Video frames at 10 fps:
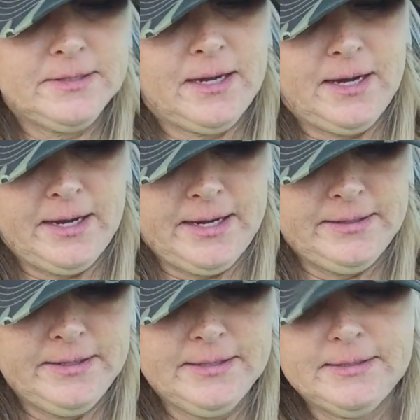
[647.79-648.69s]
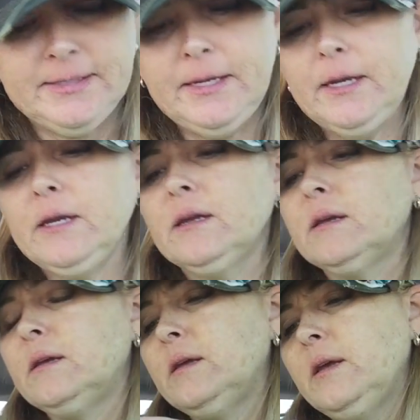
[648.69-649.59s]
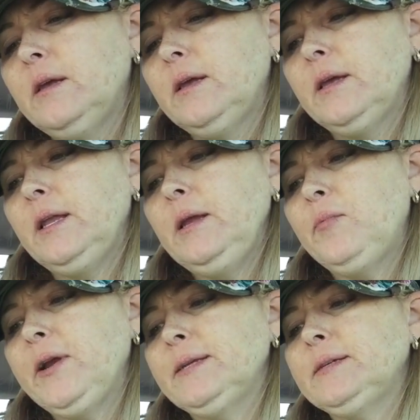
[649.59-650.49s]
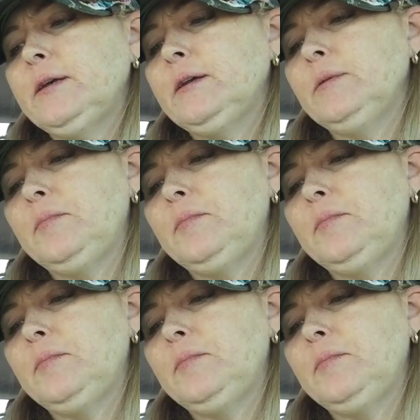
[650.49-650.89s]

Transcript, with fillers: I didn't see any brands on them.